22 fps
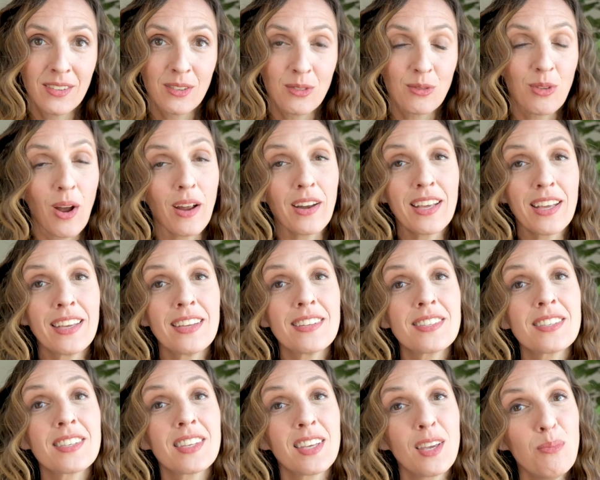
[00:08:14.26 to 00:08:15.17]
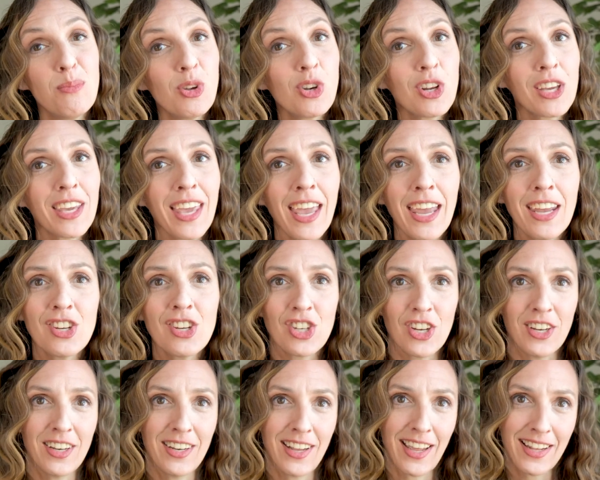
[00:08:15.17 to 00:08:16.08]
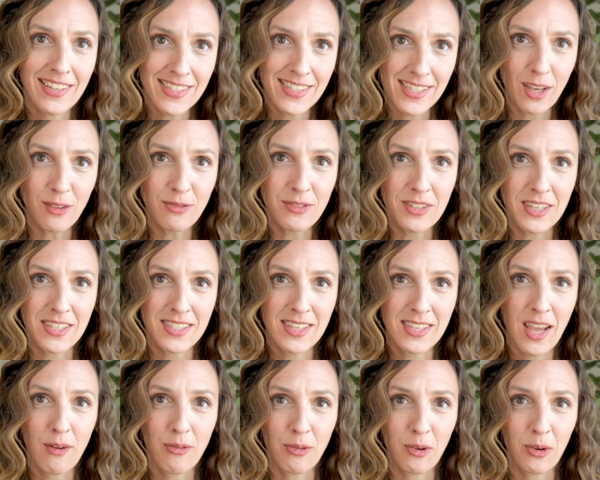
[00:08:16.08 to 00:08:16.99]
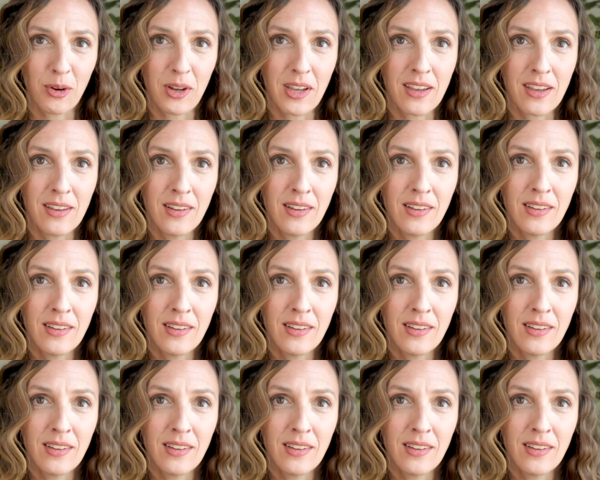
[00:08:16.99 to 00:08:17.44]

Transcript: Writing is communication and self-discovery,